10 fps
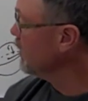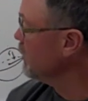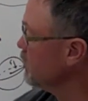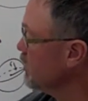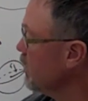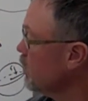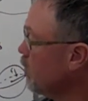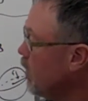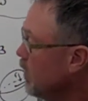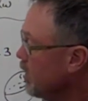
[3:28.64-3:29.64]
the general
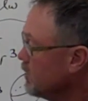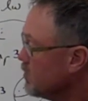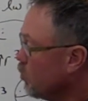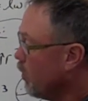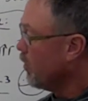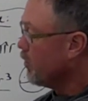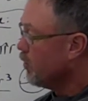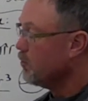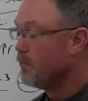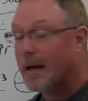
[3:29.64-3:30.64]
one, it's
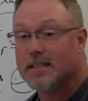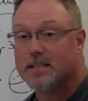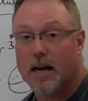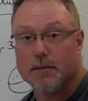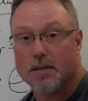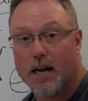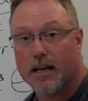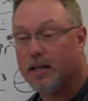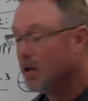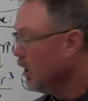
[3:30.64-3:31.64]
1/3 base times
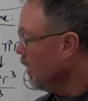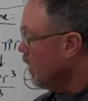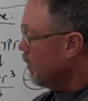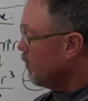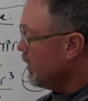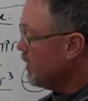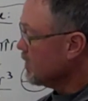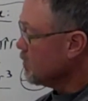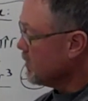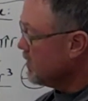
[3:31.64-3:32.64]
height. But in the
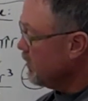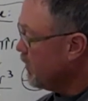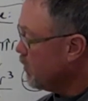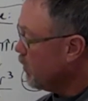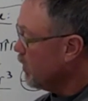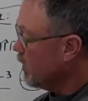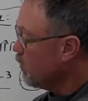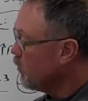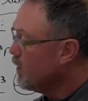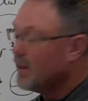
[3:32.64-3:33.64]
specific one, it
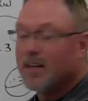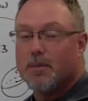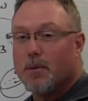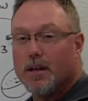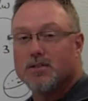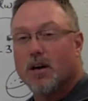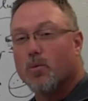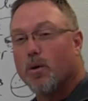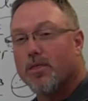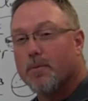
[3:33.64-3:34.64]
really depends on
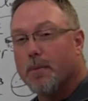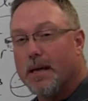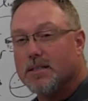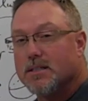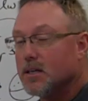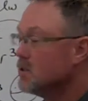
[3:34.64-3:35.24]
what the base is.